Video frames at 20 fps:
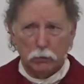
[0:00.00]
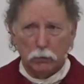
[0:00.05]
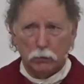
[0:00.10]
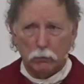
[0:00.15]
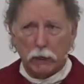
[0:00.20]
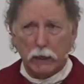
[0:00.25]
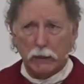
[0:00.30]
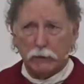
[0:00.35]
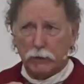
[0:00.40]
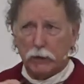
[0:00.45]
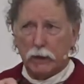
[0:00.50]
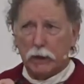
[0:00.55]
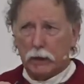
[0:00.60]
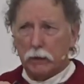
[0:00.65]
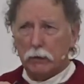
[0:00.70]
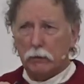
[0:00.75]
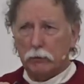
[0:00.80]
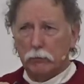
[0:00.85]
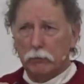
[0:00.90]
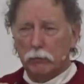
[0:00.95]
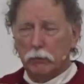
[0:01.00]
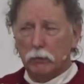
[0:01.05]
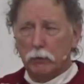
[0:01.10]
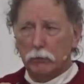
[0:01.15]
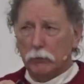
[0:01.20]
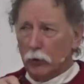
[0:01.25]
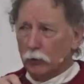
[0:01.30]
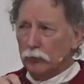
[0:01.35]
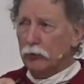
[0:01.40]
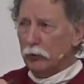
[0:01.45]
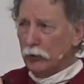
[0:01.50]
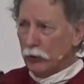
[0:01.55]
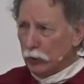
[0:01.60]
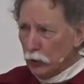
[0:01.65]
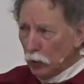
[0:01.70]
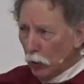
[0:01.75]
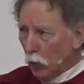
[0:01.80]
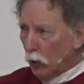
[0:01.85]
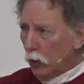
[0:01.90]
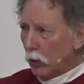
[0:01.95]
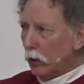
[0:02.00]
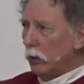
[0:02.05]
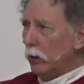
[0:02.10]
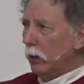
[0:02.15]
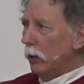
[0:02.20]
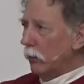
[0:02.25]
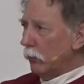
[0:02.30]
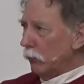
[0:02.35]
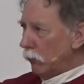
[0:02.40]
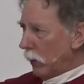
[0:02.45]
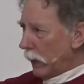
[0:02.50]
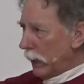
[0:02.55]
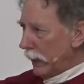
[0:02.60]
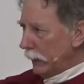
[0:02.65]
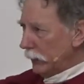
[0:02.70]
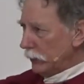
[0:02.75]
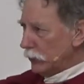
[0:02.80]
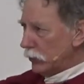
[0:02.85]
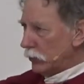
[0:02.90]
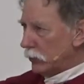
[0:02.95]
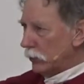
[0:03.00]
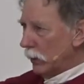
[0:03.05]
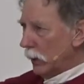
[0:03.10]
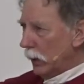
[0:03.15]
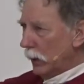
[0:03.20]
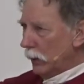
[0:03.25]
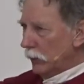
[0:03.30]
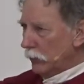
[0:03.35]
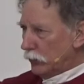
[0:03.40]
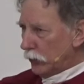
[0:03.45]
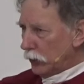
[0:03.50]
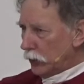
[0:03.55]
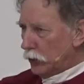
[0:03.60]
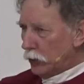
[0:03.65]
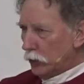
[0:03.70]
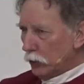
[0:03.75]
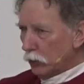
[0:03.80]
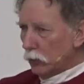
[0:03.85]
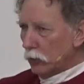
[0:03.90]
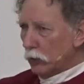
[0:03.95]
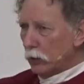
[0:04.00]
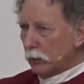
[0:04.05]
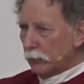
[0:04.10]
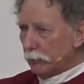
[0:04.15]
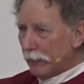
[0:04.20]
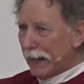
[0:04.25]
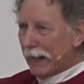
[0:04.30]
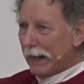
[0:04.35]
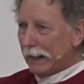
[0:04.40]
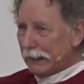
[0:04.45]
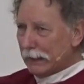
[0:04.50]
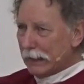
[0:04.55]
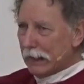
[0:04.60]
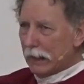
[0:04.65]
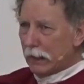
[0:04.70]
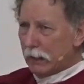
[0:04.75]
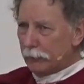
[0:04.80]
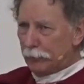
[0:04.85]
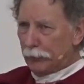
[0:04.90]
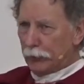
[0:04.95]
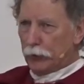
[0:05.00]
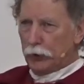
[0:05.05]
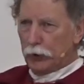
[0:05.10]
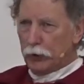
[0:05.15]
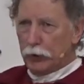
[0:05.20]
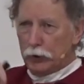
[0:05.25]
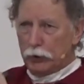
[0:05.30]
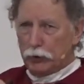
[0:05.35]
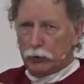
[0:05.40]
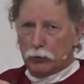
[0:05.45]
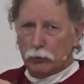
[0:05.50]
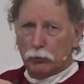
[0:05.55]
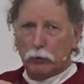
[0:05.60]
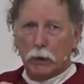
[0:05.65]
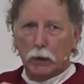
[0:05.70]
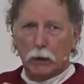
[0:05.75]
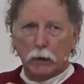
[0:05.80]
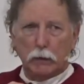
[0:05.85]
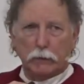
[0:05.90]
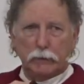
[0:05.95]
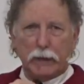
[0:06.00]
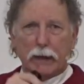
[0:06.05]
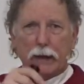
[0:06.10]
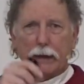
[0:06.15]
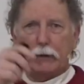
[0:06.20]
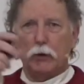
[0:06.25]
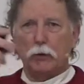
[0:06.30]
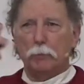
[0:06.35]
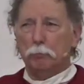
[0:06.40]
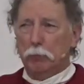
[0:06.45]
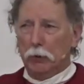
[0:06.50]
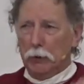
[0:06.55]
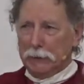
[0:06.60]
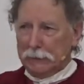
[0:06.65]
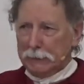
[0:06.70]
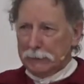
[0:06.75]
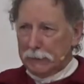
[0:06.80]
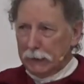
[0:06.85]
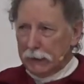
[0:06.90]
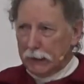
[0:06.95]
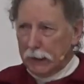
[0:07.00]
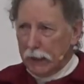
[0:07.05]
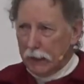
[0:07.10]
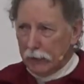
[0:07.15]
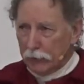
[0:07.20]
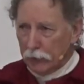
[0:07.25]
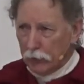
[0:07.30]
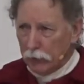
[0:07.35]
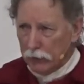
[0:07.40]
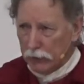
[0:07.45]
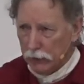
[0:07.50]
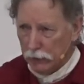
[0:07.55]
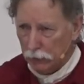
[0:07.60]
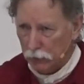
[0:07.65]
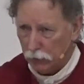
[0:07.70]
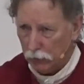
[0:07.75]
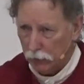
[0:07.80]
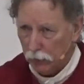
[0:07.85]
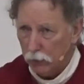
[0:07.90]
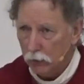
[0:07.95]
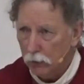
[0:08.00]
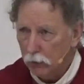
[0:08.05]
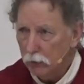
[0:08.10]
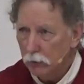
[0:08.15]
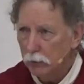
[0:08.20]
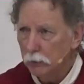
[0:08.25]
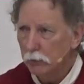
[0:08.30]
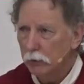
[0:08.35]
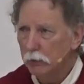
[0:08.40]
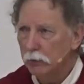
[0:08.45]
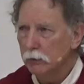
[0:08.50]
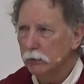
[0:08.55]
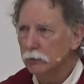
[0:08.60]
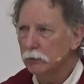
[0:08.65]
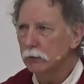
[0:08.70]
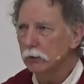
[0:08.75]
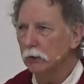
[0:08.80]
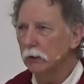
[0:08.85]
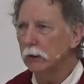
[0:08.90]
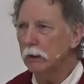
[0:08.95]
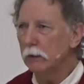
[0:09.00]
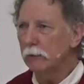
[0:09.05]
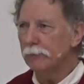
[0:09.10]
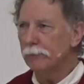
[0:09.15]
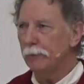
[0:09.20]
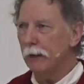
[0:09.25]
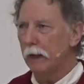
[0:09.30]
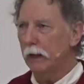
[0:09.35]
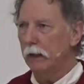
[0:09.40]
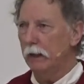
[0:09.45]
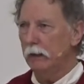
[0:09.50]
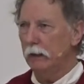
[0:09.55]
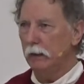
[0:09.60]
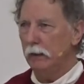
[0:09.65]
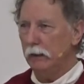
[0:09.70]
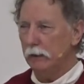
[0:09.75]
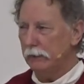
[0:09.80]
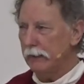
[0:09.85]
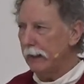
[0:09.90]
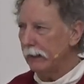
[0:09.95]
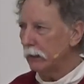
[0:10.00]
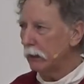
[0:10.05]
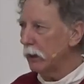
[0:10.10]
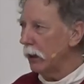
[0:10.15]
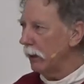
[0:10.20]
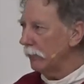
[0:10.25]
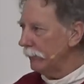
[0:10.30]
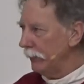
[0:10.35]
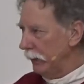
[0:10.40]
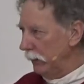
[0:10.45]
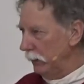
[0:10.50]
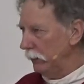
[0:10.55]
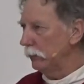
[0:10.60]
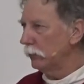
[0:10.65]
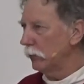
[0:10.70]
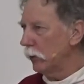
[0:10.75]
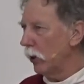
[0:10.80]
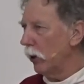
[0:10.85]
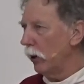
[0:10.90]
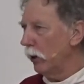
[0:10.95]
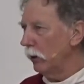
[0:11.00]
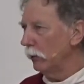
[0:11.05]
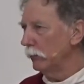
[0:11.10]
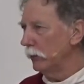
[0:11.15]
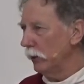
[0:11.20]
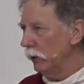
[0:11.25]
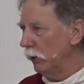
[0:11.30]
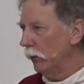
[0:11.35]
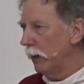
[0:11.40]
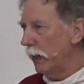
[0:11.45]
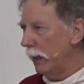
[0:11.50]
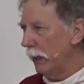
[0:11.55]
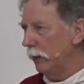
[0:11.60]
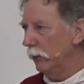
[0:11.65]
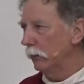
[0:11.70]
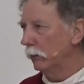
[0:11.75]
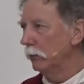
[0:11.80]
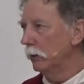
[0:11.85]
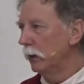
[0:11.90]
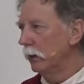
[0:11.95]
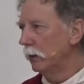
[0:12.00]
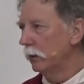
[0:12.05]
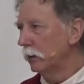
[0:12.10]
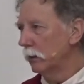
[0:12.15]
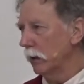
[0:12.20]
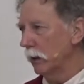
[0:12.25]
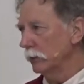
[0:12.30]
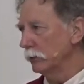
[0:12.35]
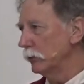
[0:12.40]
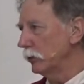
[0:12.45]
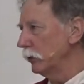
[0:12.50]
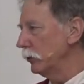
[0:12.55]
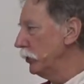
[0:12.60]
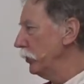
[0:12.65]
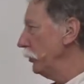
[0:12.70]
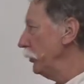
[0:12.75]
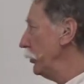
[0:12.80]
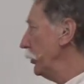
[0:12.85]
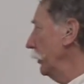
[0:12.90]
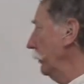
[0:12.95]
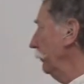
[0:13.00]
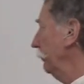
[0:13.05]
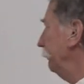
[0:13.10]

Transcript: Right there. Those are your rights secured by God for you that are put together and solidified in that covenant called the Ohio Constitution.